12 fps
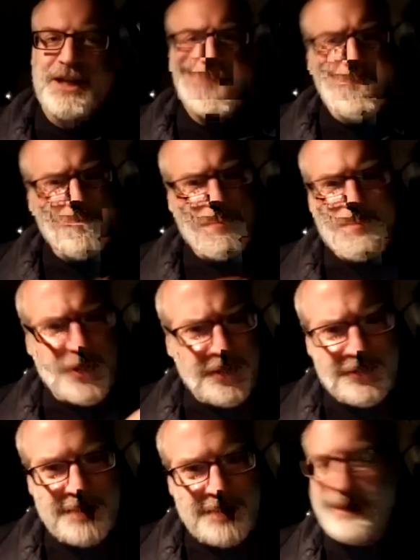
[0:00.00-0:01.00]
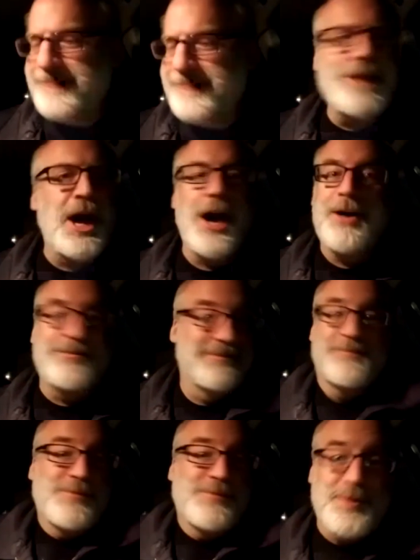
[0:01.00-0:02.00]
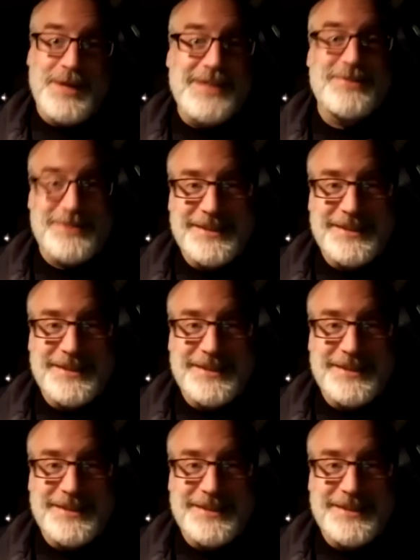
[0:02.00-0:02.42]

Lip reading: You from Jersey? I'm like, no, I'm from Queens.